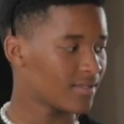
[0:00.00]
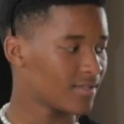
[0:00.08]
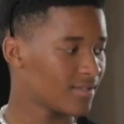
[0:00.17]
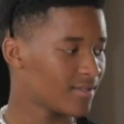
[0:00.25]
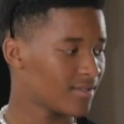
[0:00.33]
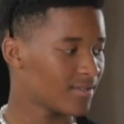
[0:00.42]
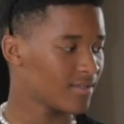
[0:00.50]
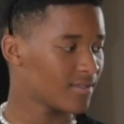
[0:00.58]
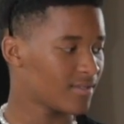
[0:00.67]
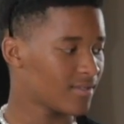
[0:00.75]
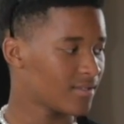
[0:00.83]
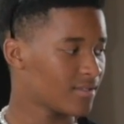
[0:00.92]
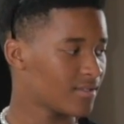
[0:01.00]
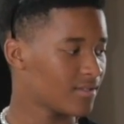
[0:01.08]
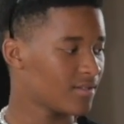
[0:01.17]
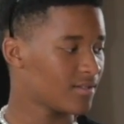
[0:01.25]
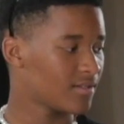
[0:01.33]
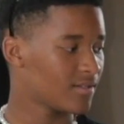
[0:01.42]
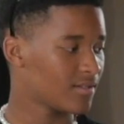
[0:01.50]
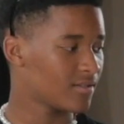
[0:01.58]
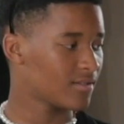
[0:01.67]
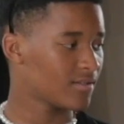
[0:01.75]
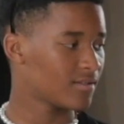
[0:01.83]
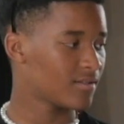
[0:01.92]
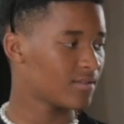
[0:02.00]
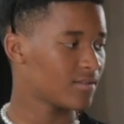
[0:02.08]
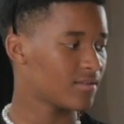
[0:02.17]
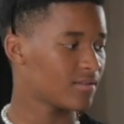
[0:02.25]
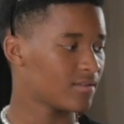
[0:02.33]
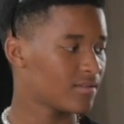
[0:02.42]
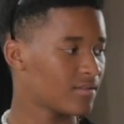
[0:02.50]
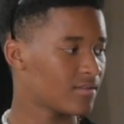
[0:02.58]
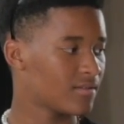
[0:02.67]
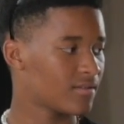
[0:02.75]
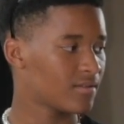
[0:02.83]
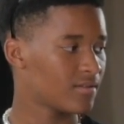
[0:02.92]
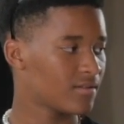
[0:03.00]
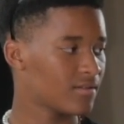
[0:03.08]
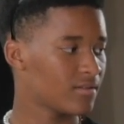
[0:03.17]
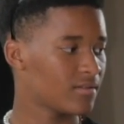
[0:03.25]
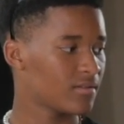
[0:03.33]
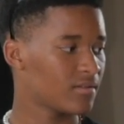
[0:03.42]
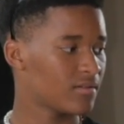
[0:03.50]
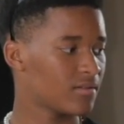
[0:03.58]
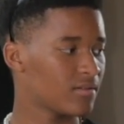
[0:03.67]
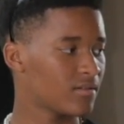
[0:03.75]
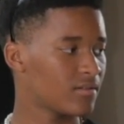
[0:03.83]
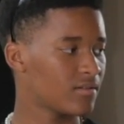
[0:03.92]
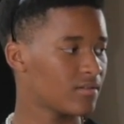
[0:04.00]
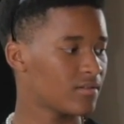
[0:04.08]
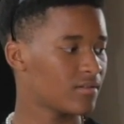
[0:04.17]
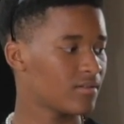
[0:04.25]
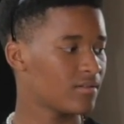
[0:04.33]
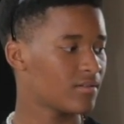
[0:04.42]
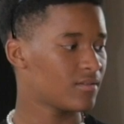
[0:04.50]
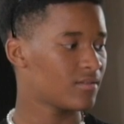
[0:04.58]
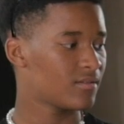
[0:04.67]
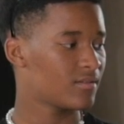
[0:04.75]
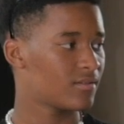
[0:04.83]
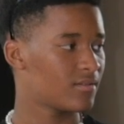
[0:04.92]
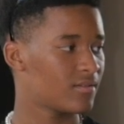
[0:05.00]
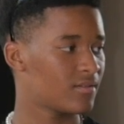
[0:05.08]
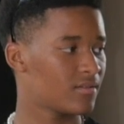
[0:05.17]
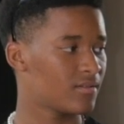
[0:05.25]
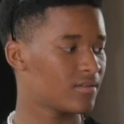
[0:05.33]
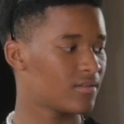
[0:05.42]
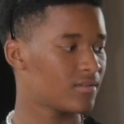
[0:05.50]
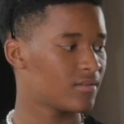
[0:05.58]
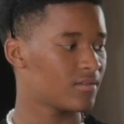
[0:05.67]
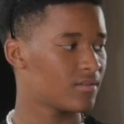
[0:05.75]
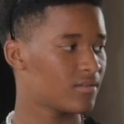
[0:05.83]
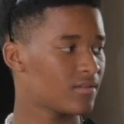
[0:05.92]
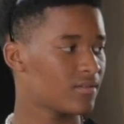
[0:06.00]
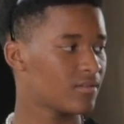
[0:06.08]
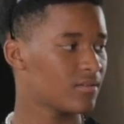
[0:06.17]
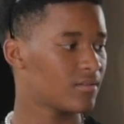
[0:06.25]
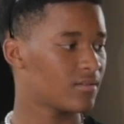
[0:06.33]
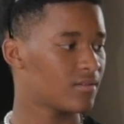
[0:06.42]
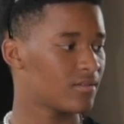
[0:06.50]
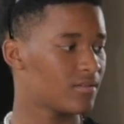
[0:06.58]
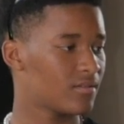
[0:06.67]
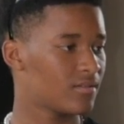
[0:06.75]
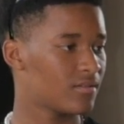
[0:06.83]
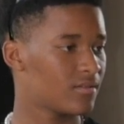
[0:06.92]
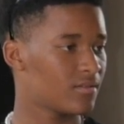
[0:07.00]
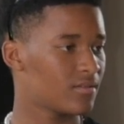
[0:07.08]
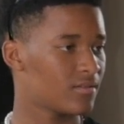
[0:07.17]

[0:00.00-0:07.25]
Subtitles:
No words are spoken by the person on screen.